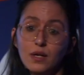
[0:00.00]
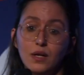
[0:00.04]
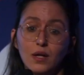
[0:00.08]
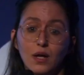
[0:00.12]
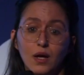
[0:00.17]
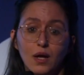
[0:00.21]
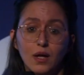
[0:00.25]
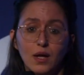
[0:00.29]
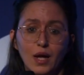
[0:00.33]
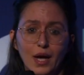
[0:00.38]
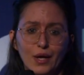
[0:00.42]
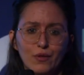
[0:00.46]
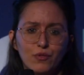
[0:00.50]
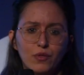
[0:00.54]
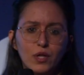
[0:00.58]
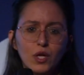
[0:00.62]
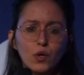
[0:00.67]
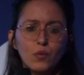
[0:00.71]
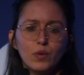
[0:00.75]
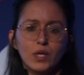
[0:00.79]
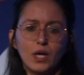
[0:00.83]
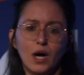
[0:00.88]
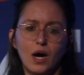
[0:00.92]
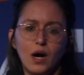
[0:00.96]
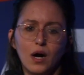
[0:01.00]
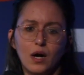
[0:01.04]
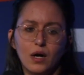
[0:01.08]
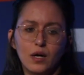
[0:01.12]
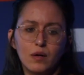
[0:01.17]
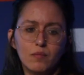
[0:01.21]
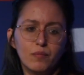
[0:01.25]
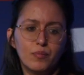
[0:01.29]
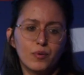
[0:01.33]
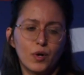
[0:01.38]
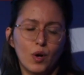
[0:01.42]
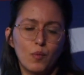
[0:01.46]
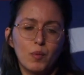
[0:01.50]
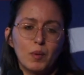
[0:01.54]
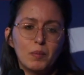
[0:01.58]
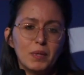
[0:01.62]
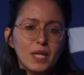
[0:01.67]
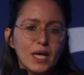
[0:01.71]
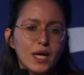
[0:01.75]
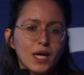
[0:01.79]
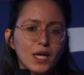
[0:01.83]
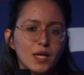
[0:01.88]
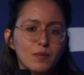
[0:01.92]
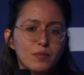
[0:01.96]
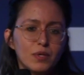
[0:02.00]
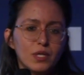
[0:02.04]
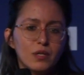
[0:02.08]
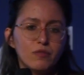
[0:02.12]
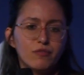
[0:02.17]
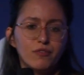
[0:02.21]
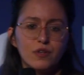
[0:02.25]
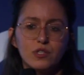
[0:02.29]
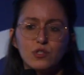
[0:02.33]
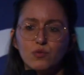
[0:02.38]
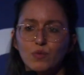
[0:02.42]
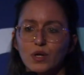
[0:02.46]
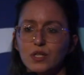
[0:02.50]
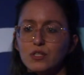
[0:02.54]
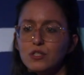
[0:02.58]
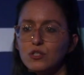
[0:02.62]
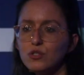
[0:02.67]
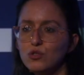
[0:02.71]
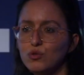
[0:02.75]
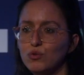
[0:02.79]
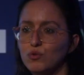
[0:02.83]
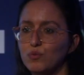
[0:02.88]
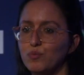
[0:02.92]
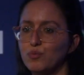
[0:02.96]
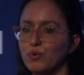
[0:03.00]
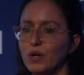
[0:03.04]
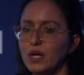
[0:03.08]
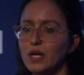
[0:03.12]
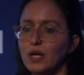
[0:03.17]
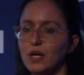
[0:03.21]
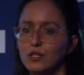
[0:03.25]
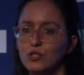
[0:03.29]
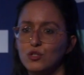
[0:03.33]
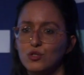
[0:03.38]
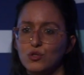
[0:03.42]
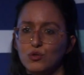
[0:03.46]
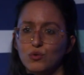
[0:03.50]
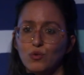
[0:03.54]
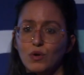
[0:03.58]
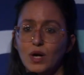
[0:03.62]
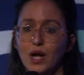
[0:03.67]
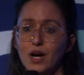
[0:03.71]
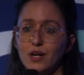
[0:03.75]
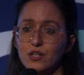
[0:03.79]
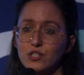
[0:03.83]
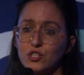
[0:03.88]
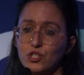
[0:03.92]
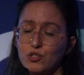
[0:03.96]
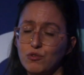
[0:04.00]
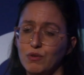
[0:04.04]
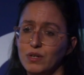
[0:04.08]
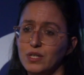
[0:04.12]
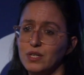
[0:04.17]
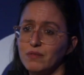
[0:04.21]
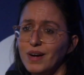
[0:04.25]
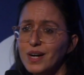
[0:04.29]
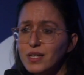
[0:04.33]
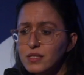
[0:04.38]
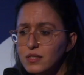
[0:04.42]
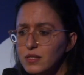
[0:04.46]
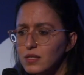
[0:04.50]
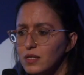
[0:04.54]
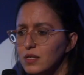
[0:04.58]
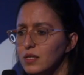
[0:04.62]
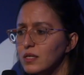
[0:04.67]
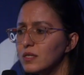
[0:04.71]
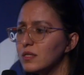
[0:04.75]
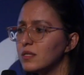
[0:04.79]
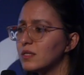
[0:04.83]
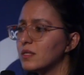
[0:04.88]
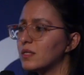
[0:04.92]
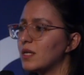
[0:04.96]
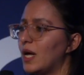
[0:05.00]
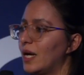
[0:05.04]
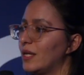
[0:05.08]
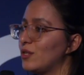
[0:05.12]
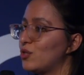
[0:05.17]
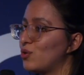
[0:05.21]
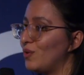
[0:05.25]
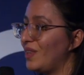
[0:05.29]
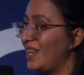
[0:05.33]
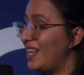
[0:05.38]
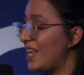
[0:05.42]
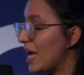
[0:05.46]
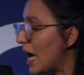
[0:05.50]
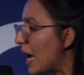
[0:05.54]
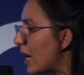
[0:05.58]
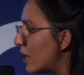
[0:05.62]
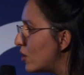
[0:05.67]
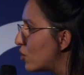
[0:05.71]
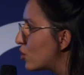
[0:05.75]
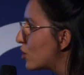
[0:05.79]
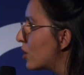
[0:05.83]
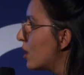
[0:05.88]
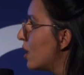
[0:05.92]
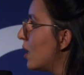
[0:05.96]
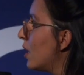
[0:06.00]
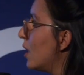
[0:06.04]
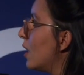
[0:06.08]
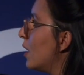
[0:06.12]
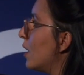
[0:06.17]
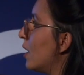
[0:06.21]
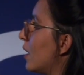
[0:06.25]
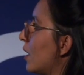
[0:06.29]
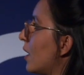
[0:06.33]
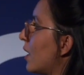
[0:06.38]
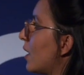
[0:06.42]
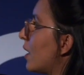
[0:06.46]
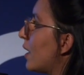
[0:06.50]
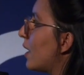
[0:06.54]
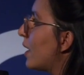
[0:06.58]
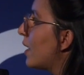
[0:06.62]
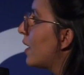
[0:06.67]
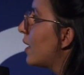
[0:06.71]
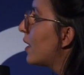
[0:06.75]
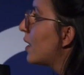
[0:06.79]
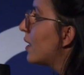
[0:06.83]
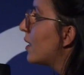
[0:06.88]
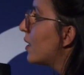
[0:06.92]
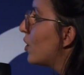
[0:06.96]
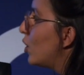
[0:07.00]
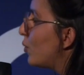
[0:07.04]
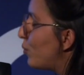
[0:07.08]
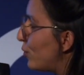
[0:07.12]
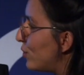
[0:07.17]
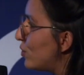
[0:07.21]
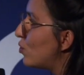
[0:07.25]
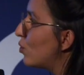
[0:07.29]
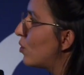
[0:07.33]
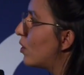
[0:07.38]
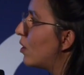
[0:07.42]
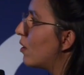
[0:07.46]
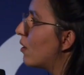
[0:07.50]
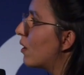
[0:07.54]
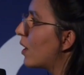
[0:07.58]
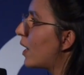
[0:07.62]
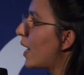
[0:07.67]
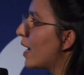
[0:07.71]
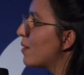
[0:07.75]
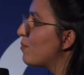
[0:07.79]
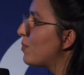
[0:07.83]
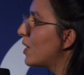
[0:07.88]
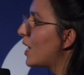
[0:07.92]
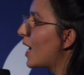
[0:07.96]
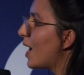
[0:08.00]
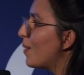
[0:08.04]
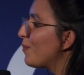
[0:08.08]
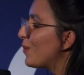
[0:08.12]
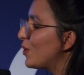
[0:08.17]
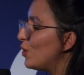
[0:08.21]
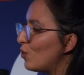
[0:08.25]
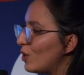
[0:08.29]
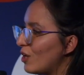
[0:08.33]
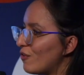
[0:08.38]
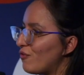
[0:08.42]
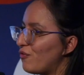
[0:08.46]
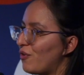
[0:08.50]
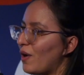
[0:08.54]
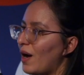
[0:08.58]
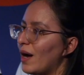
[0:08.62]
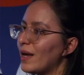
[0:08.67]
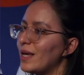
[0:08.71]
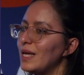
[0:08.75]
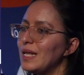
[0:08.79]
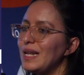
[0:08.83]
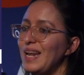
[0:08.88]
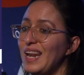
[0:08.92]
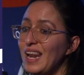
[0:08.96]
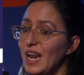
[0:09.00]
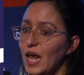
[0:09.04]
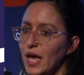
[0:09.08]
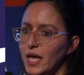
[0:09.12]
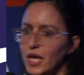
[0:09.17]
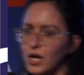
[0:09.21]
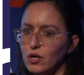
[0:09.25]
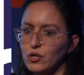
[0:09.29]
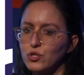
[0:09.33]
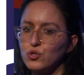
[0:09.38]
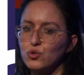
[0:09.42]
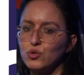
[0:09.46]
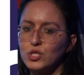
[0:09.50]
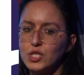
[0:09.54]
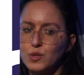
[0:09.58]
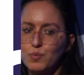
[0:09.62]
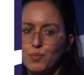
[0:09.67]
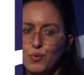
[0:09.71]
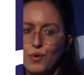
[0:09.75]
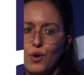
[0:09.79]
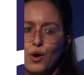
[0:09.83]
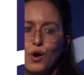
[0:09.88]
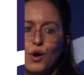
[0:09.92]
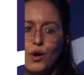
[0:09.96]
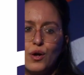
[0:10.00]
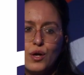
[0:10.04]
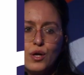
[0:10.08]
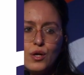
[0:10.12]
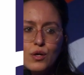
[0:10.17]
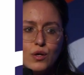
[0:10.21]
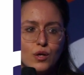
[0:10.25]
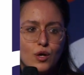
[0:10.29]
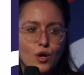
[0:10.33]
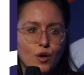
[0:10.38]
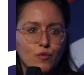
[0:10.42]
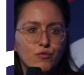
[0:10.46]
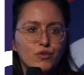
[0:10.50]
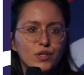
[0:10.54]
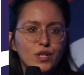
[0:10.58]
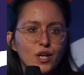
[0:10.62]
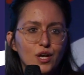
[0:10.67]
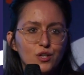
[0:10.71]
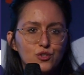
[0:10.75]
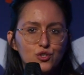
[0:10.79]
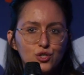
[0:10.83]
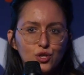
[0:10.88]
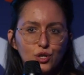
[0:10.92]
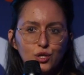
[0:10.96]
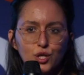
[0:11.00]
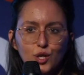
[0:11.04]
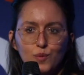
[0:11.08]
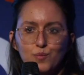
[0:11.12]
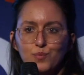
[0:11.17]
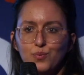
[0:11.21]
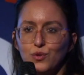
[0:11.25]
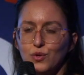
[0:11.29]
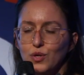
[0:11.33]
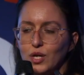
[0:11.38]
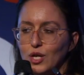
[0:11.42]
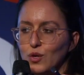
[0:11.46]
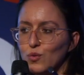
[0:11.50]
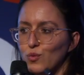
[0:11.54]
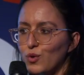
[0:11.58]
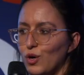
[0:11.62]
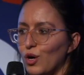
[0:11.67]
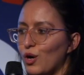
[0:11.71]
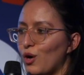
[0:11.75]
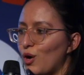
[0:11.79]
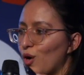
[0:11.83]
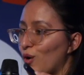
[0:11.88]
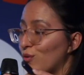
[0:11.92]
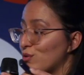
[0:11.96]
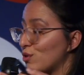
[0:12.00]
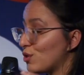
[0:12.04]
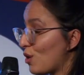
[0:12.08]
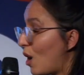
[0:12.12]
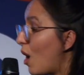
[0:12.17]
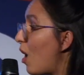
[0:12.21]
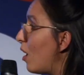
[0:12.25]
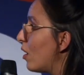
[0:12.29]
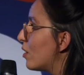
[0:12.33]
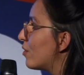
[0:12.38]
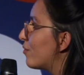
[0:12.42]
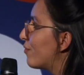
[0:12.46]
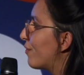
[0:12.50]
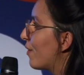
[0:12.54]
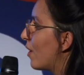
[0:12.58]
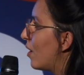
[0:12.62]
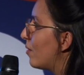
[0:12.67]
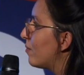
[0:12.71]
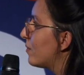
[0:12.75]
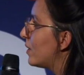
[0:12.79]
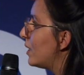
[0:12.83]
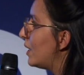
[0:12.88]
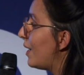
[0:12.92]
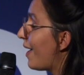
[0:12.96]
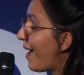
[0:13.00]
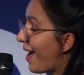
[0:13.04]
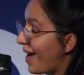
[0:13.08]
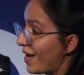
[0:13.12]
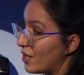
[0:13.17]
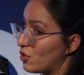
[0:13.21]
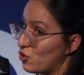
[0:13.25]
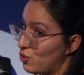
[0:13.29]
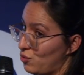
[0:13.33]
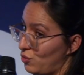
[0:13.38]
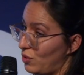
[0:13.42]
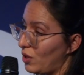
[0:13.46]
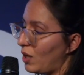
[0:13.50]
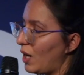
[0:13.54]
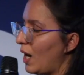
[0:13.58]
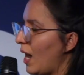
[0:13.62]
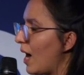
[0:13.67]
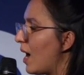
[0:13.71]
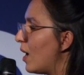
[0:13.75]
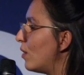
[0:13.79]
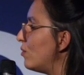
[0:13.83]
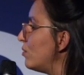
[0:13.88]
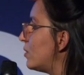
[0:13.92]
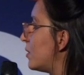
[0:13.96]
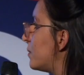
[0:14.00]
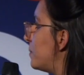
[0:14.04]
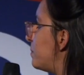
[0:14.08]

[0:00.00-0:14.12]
I think with ARM, probably going to be the first ones to bring it to large screen devices and to the edge. Ubuntu Core can become a unifying layer to deploy confidential computing workloads on from the edge to the cloud.